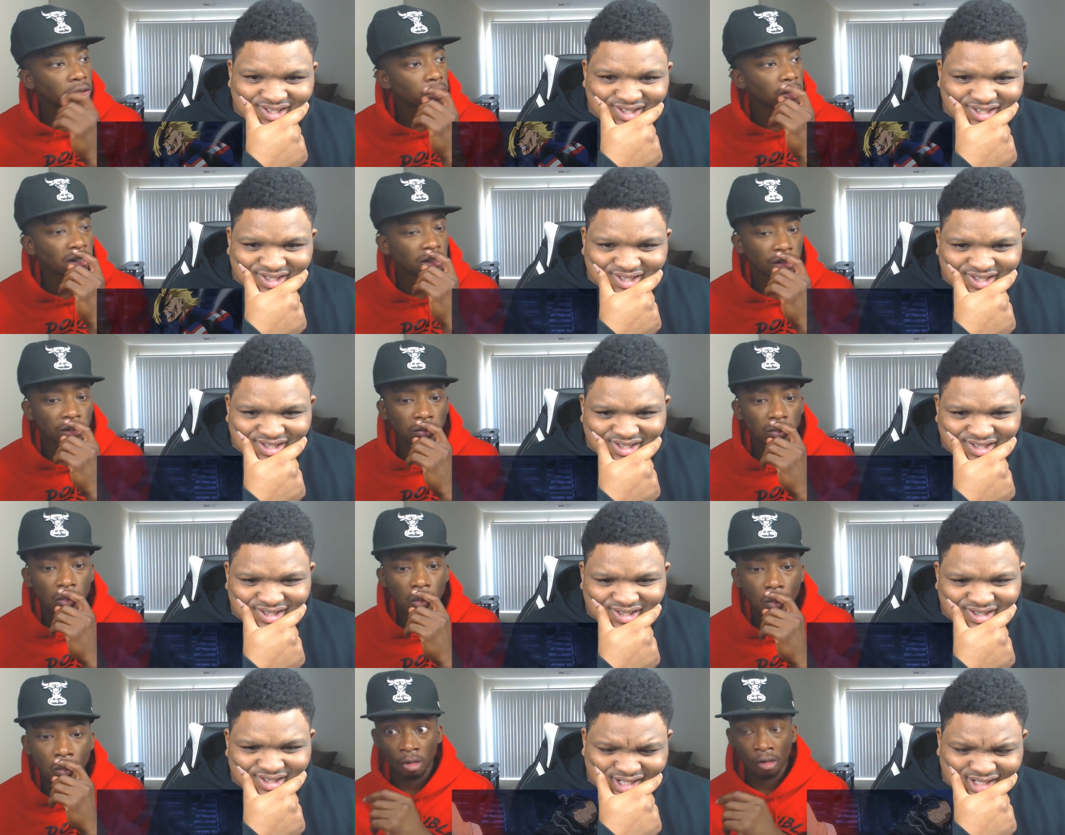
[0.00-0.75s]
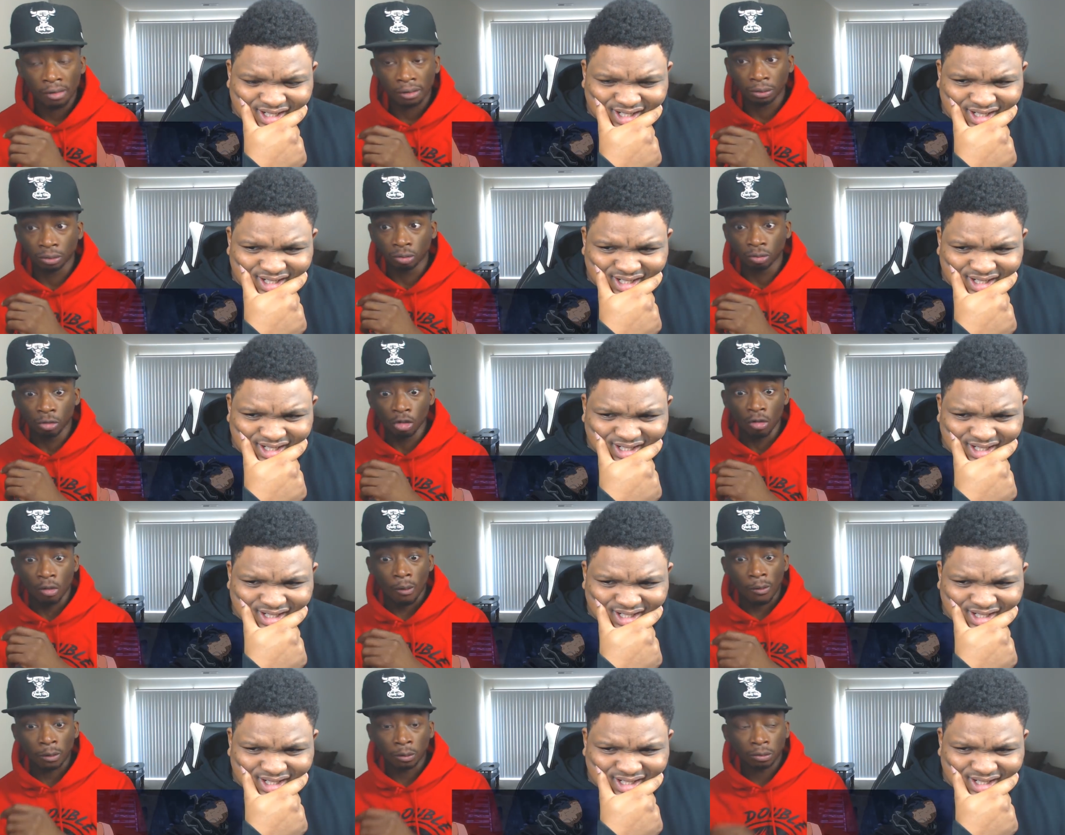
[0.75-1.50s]
Speaker 1: watching.
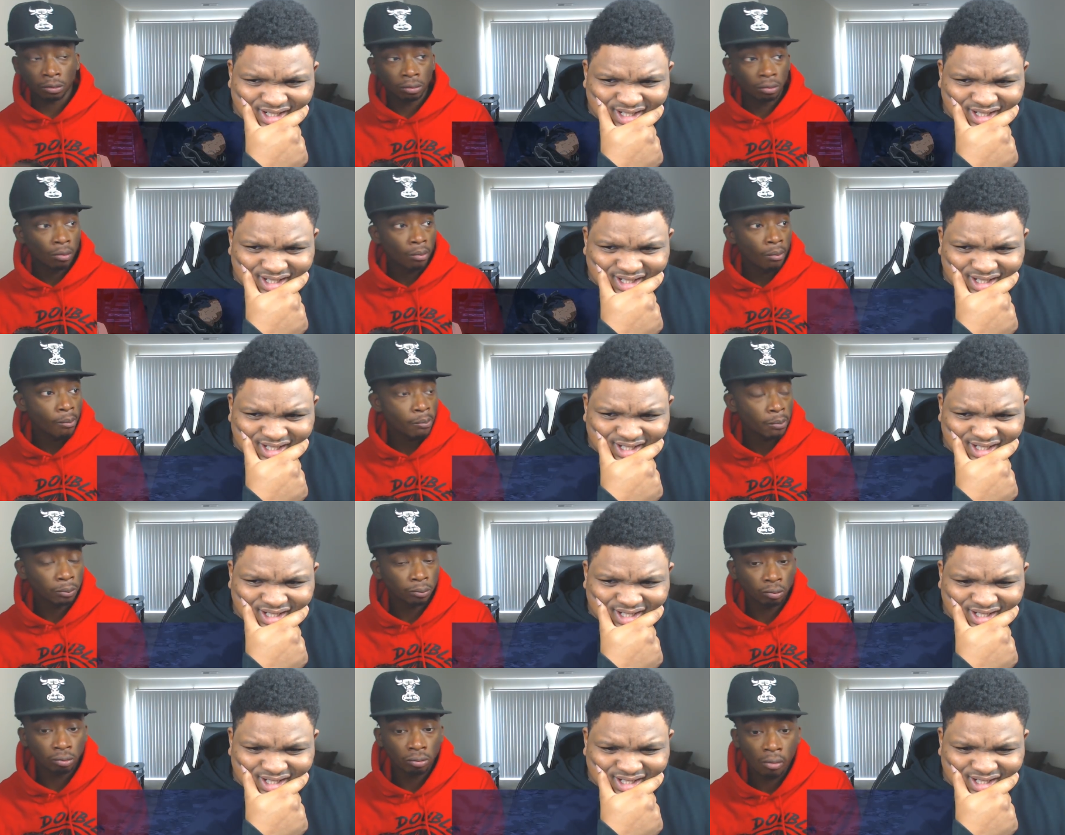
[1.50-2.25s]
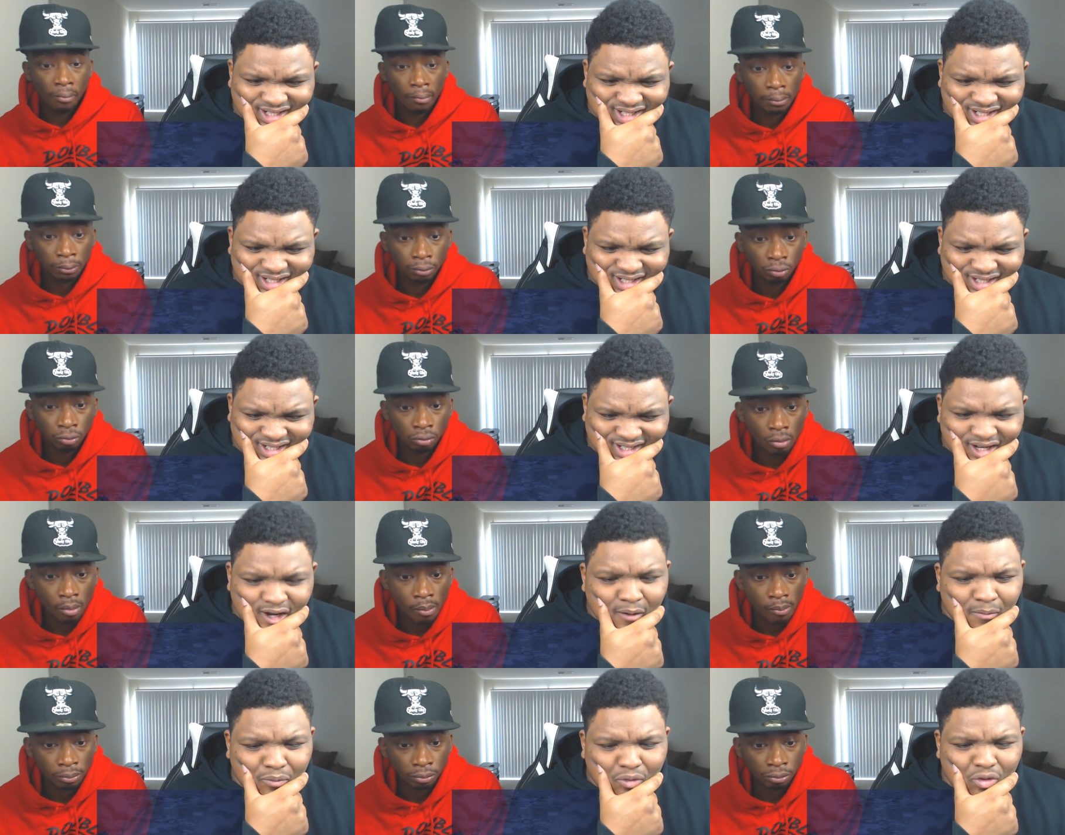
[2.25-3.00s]
Mm.
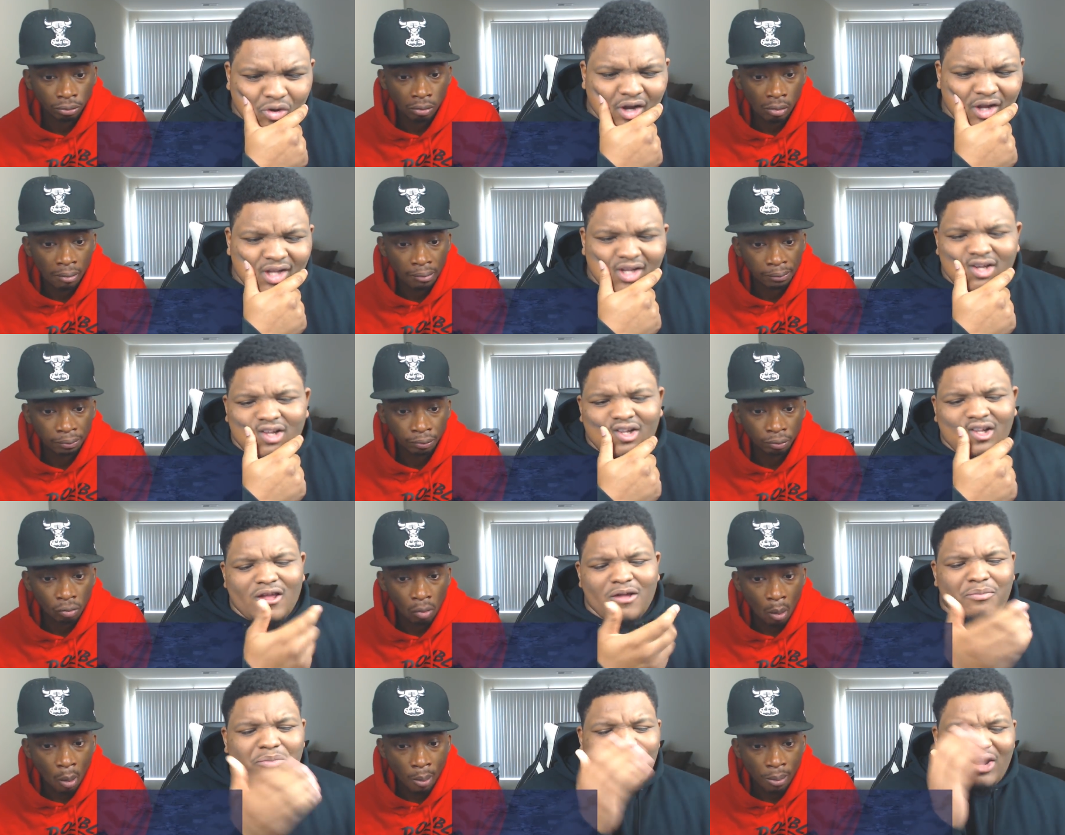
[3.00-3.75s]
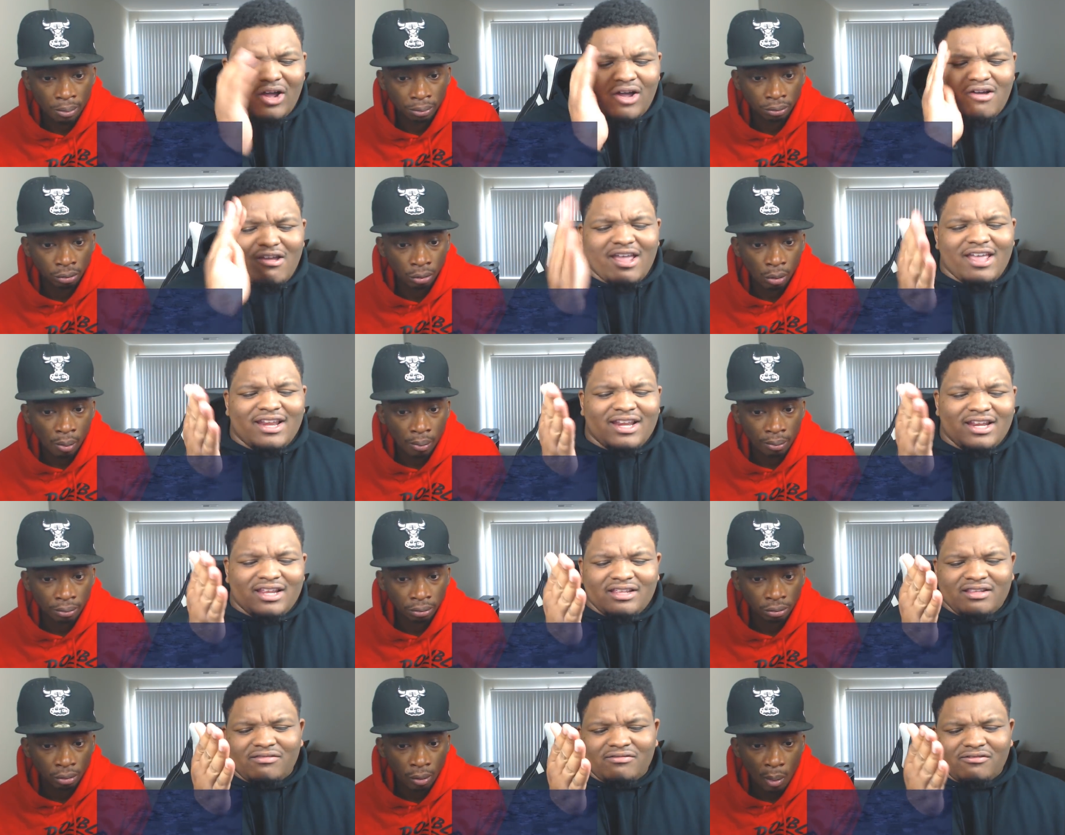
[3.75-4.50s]
Boy, your little bald
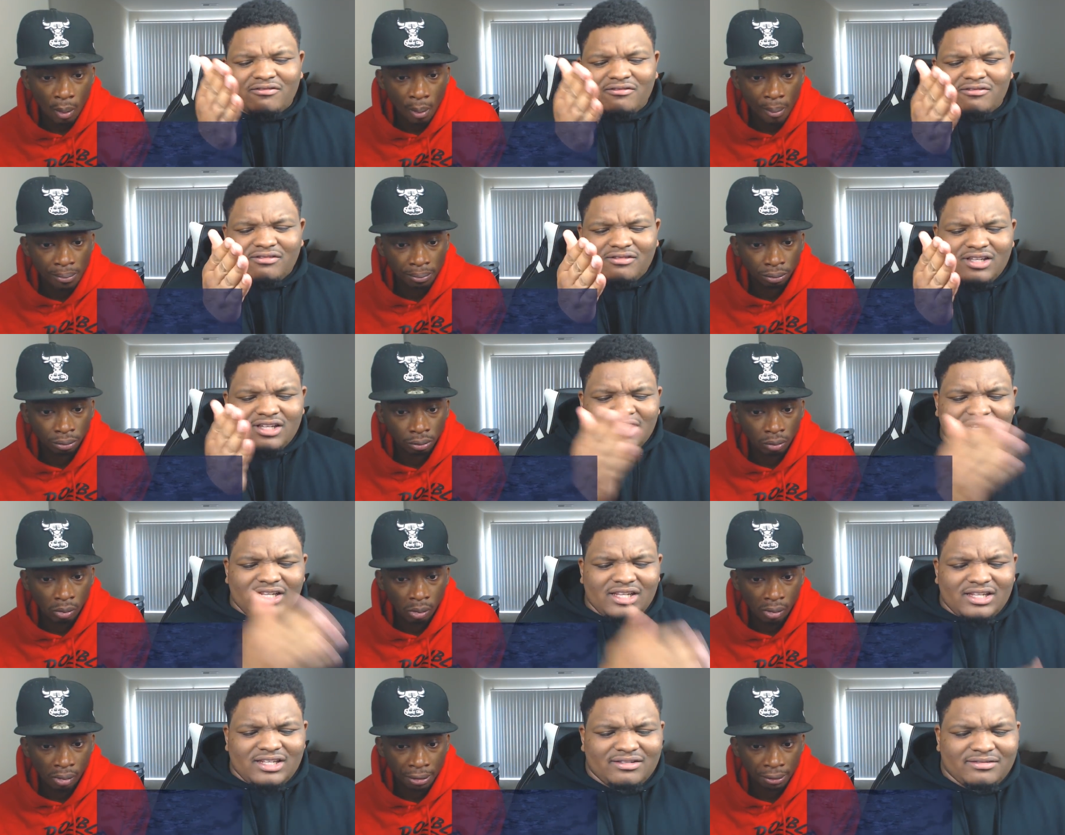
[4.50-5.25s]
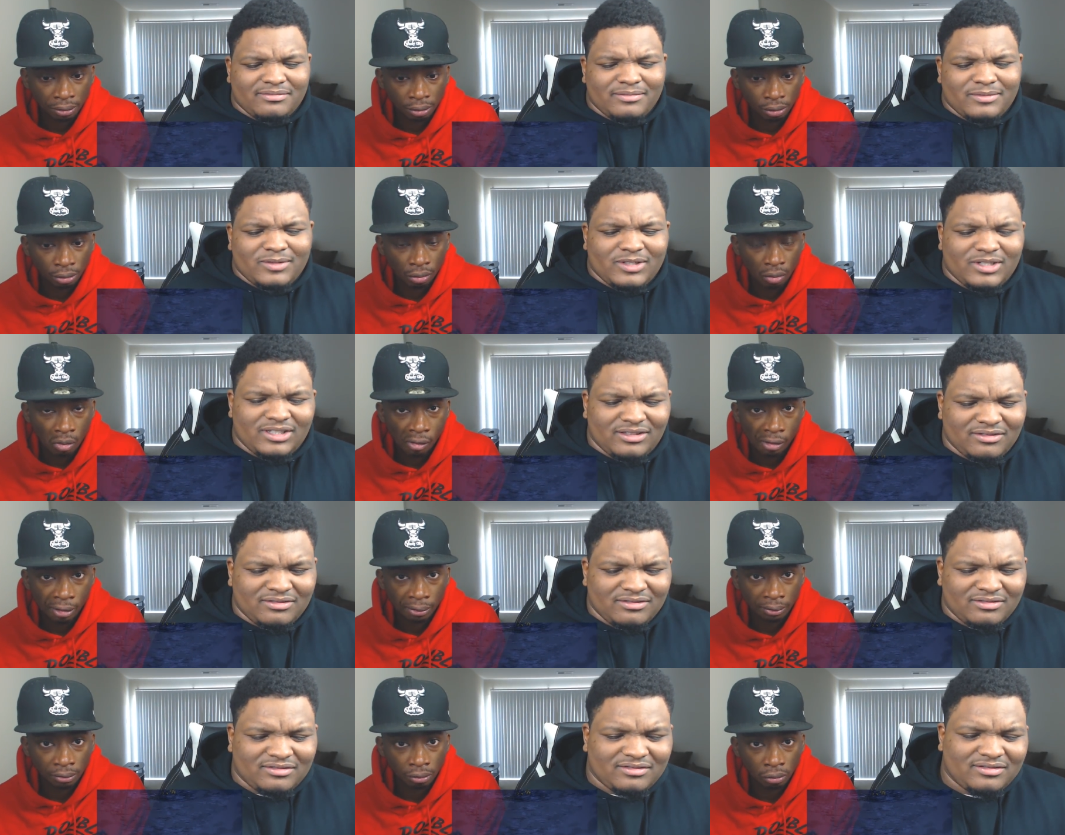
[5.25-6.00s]
headed. Look at him,
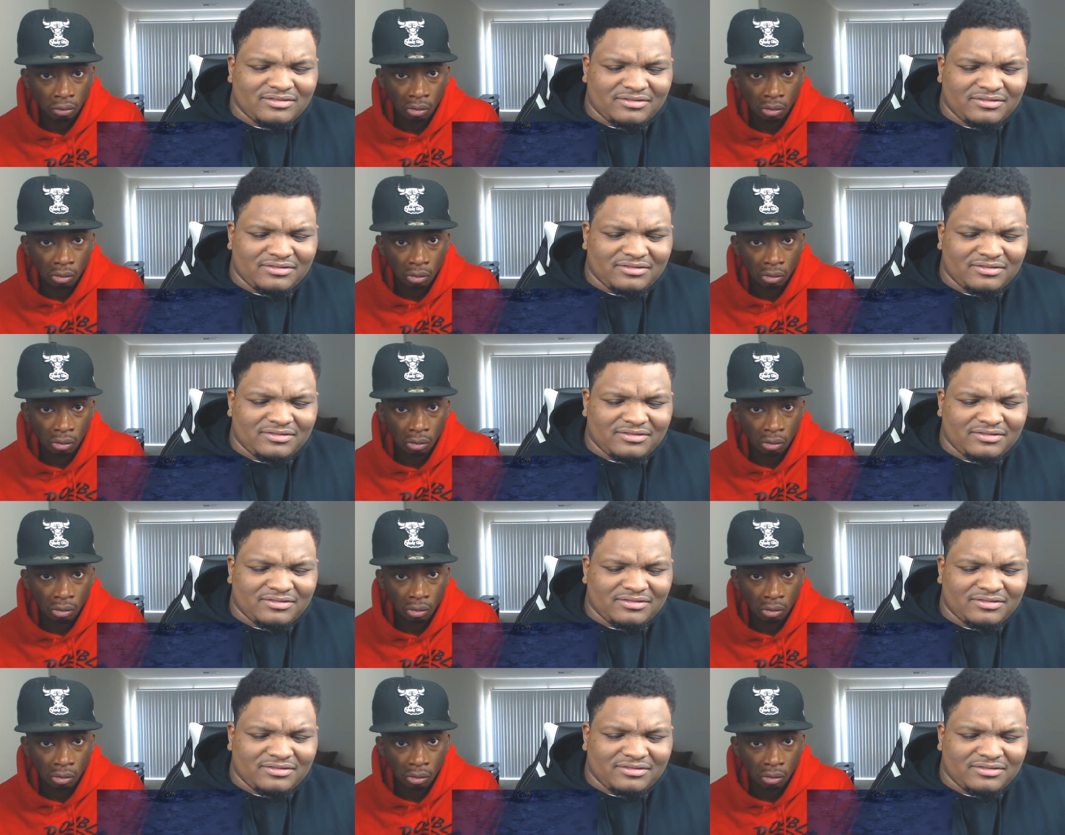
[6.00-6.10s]
man.